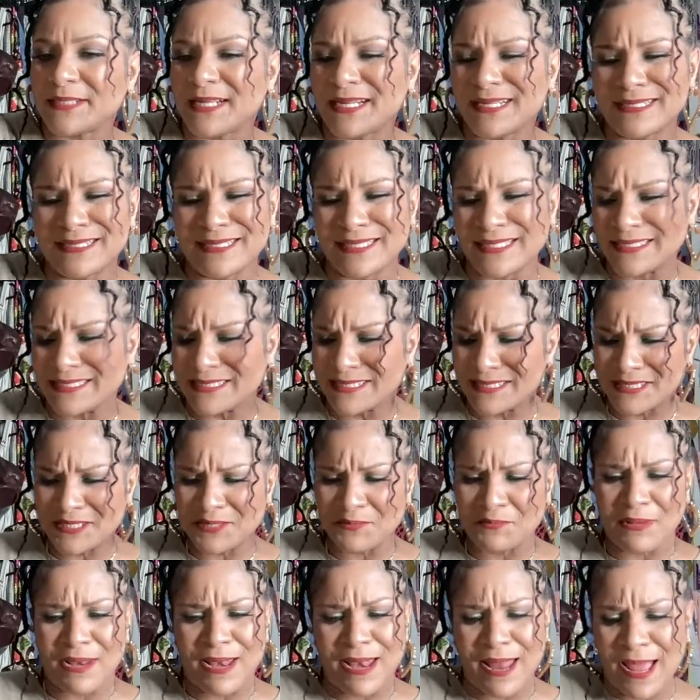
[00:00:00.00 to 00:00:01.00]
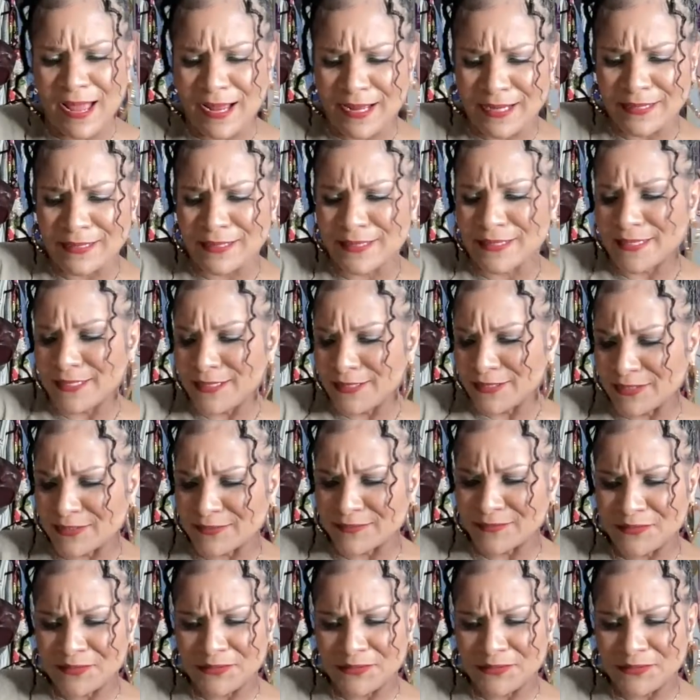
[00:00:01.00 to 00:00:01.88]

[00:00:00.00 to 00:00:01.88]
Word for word: I love to see black love.